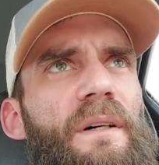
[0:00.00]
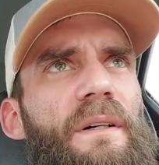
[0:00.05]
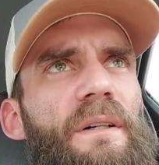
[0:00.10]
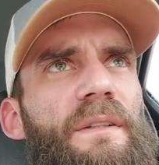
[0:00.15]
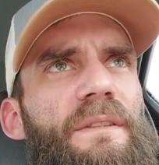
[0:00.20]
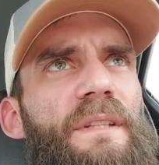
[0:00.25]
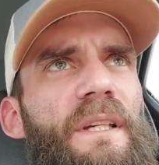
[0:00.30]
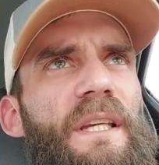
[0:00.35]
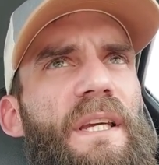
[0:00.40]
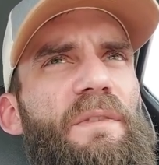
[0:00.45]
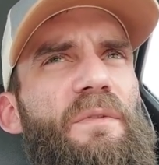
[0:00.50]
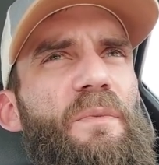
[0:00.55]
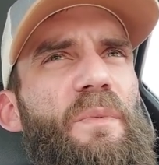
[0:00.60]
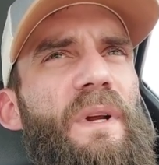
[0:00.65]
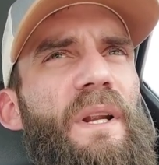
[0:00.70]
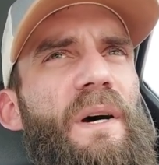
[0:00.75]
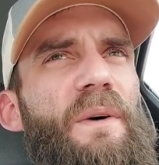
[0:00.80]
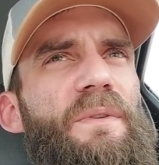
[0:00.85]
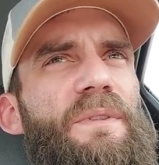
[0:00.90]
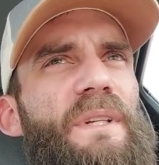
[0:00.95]
It's like, even
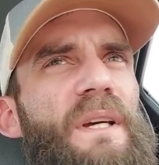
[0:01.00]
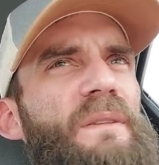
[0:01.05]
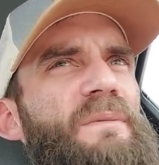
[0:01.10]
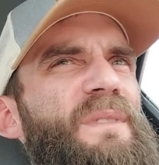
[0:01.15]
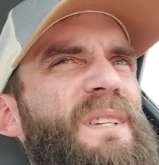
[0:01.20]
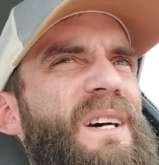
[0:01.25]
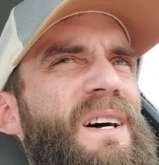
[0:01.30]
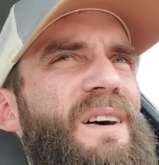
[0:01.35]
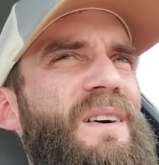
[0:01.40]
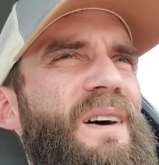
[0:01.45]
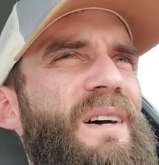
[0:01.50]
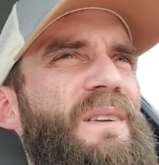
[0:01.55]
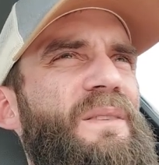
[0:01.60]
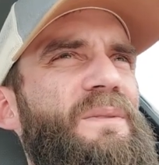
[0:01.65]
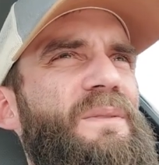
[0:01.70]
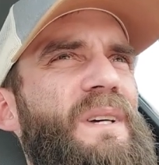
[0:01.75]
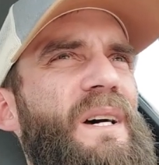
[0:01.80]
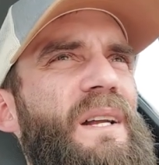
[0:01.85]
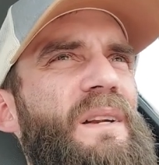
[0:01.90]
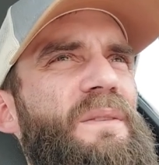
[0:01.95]
when I was like, no, I
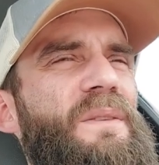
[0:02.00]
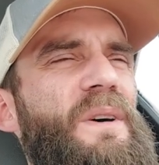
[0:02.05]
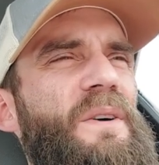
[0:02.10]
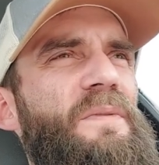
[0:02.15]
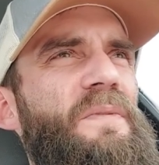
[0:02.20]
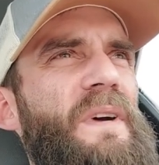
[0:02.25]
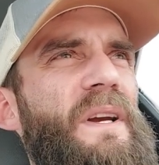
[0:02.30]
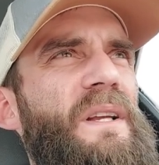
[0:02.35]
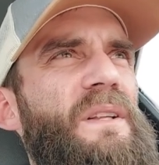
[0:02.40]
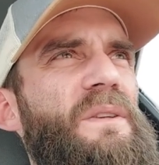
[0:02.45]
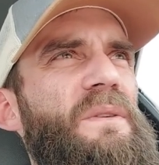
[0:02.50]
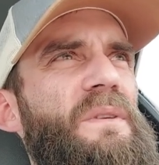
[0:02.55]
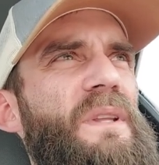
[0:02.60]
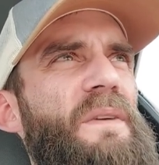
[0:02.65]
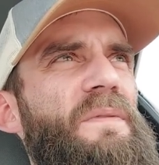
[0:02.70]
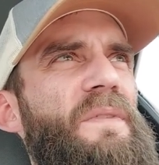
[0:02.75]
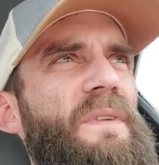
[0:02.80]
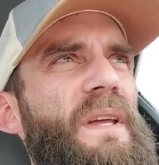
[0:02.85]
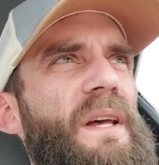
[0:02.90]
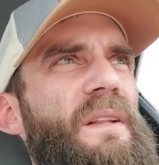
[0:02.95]
don't know if I could do
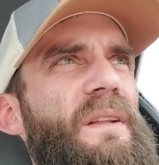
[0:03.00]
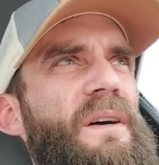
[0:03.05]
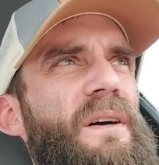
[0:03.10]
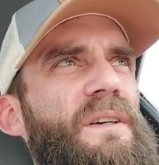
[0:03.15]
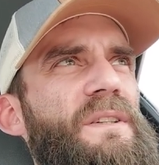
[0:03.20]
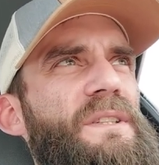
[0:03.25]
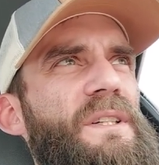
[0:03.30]
that for that long,